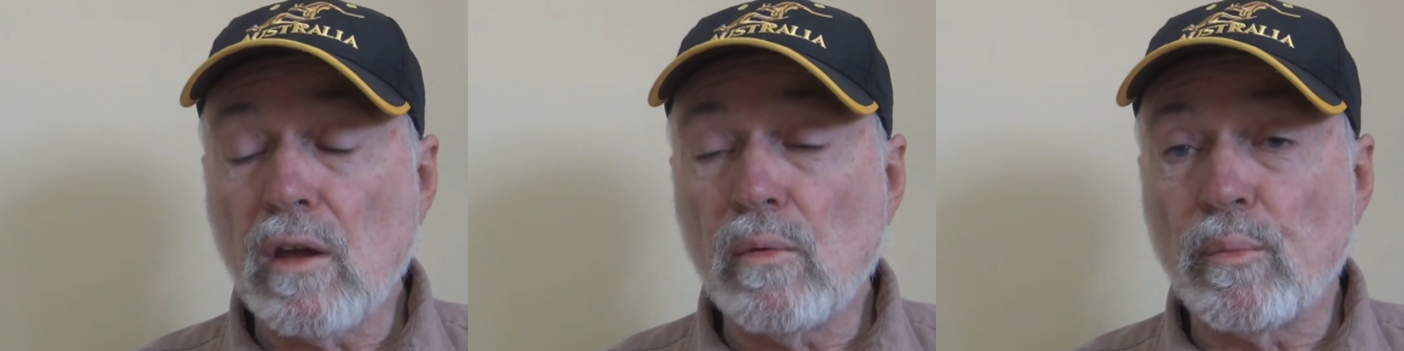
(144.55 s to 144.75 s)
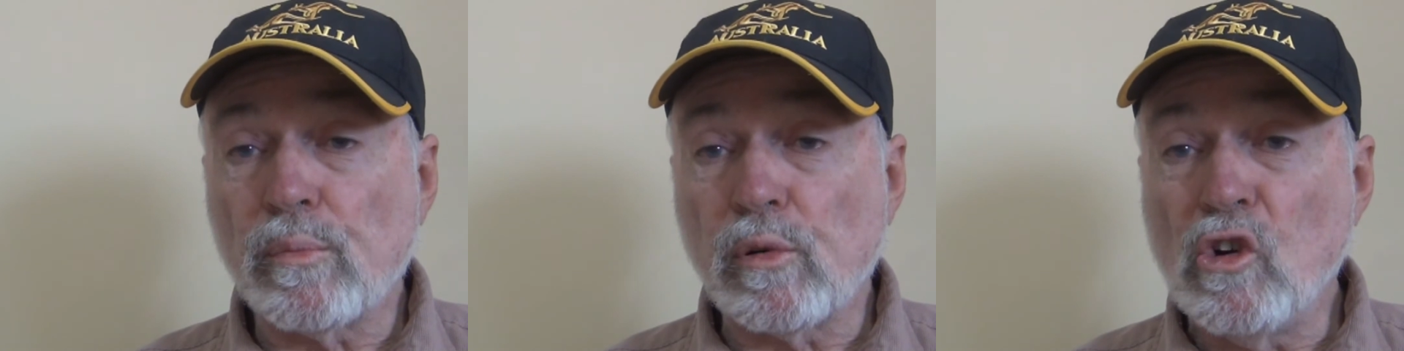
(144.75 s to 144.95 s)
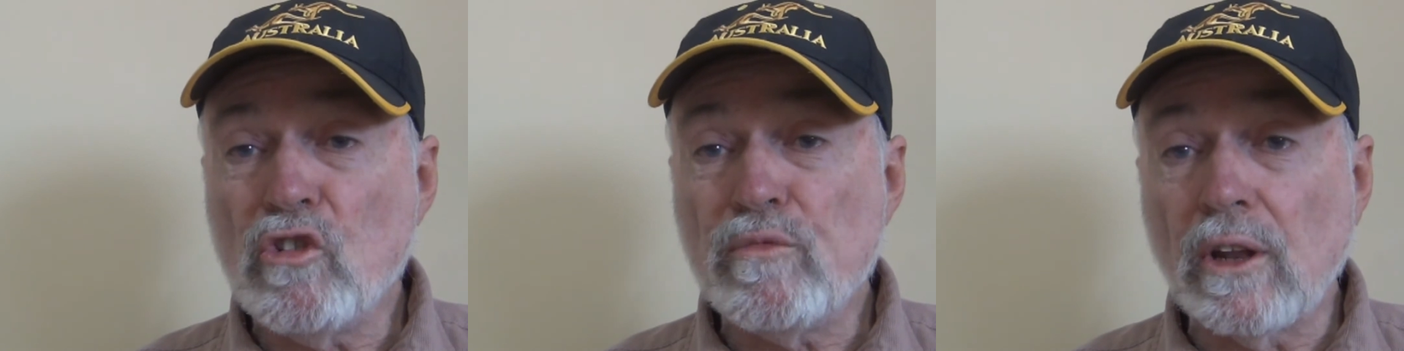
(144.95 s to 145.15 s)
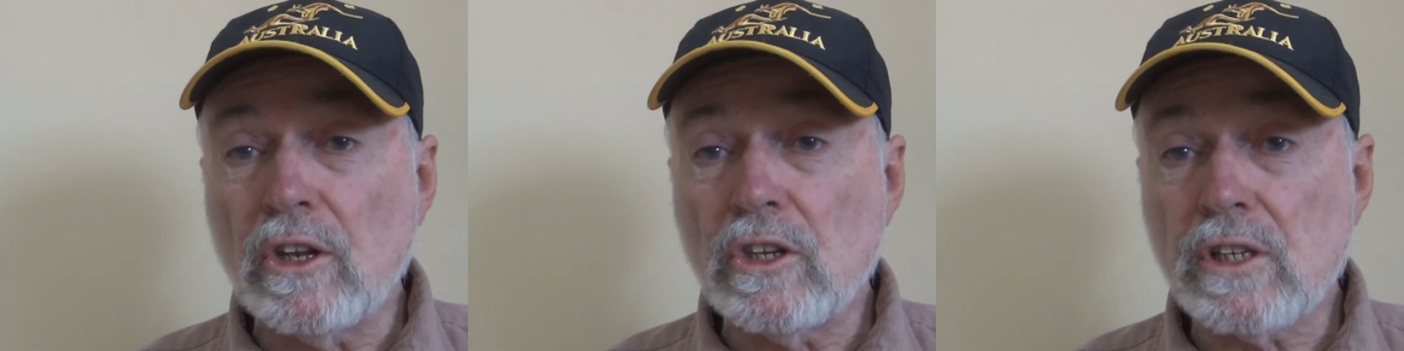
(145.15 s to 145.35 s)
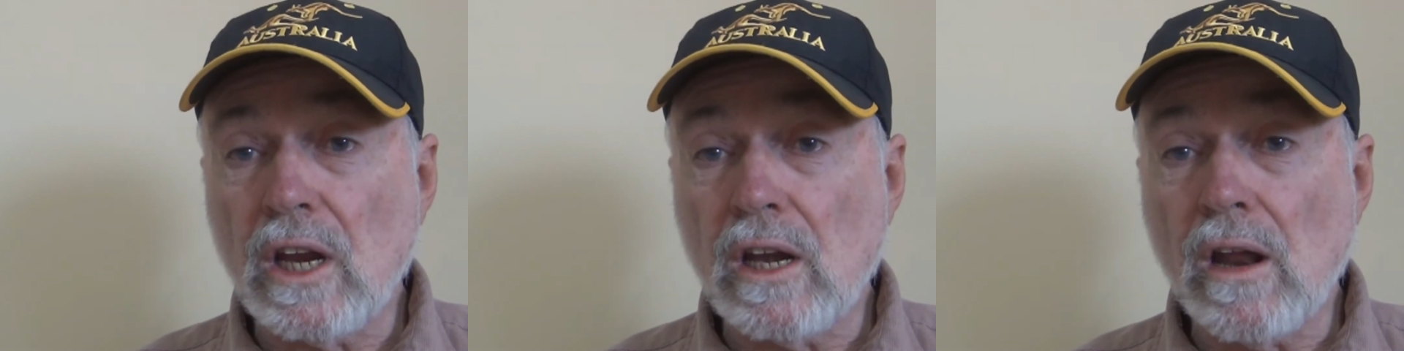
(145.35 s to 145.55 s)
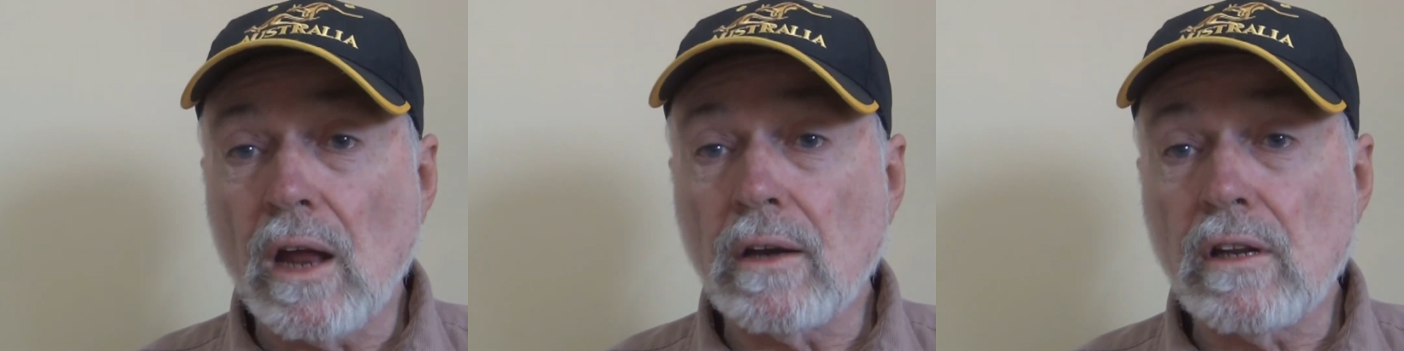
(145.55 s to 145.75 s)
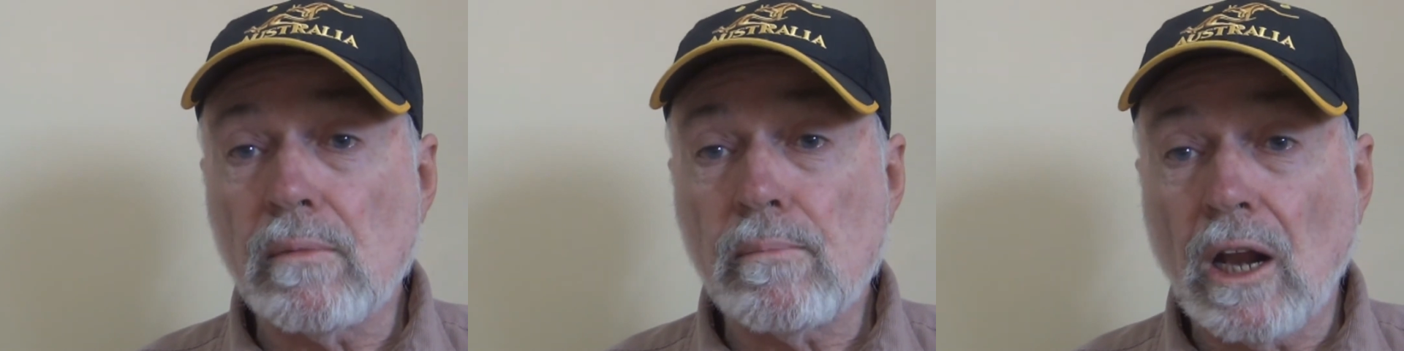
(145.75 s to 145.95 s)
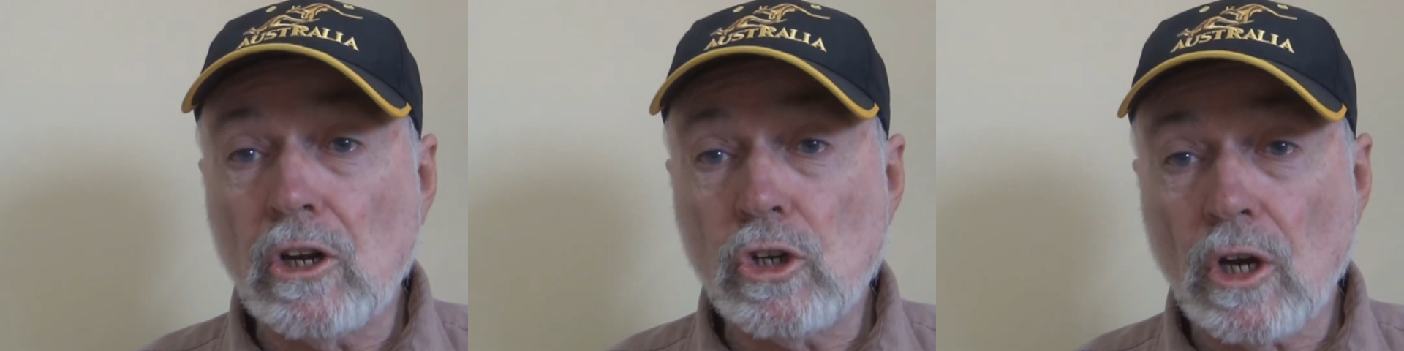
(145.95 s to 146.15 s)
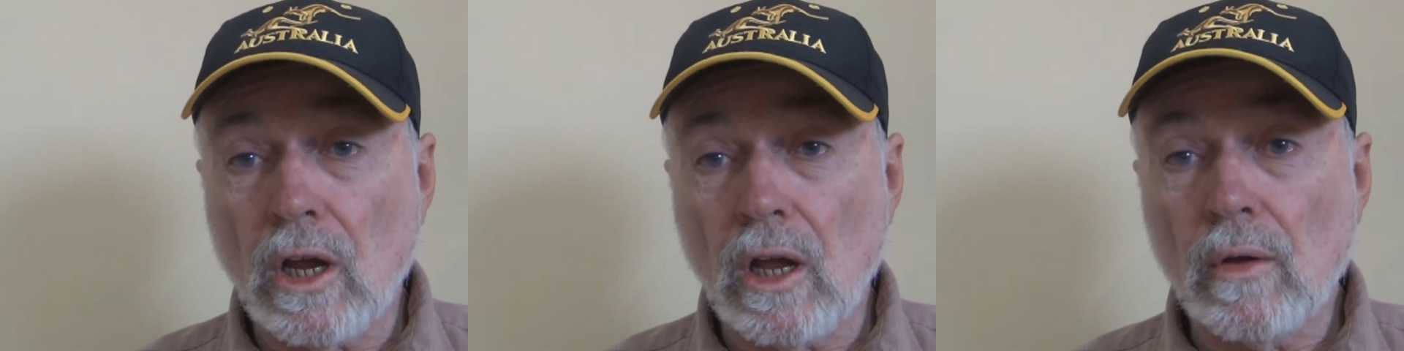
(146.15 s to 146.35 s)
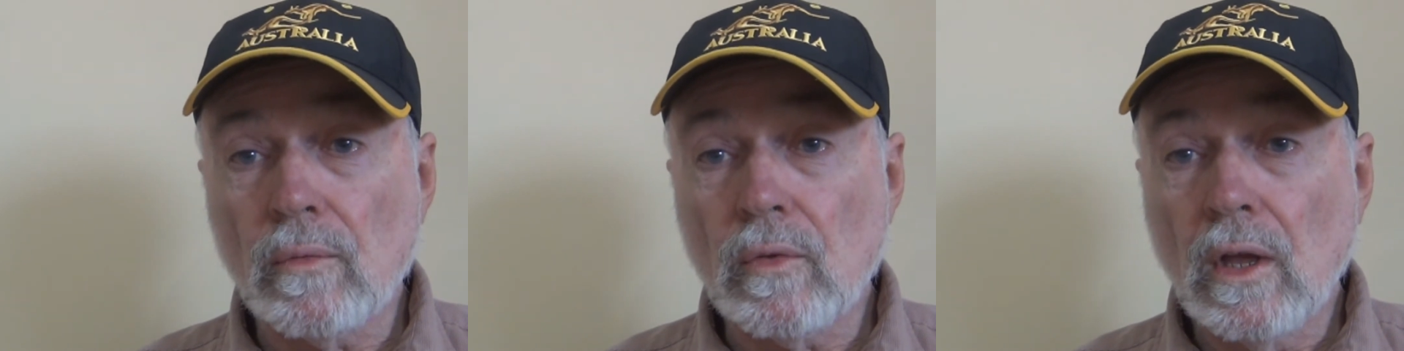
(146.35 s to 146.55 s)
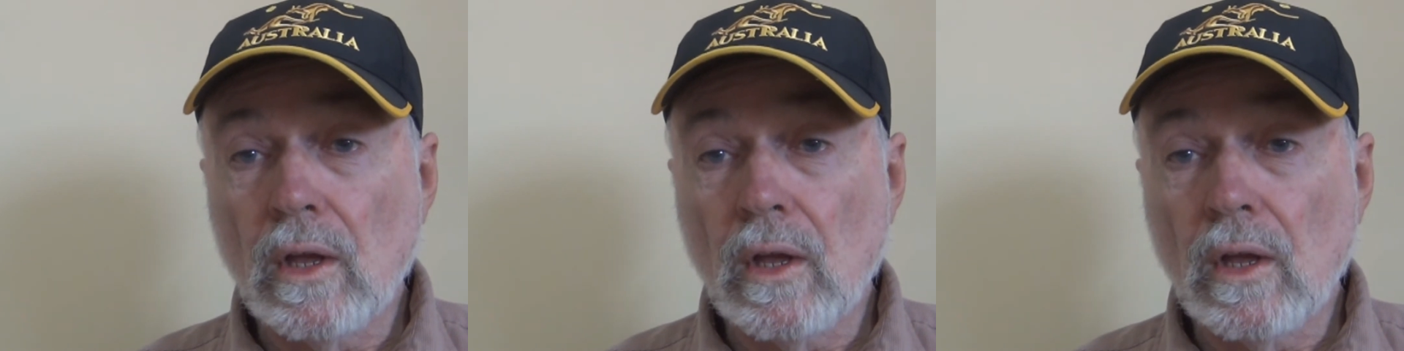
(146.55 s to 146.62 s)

improvements in dementia.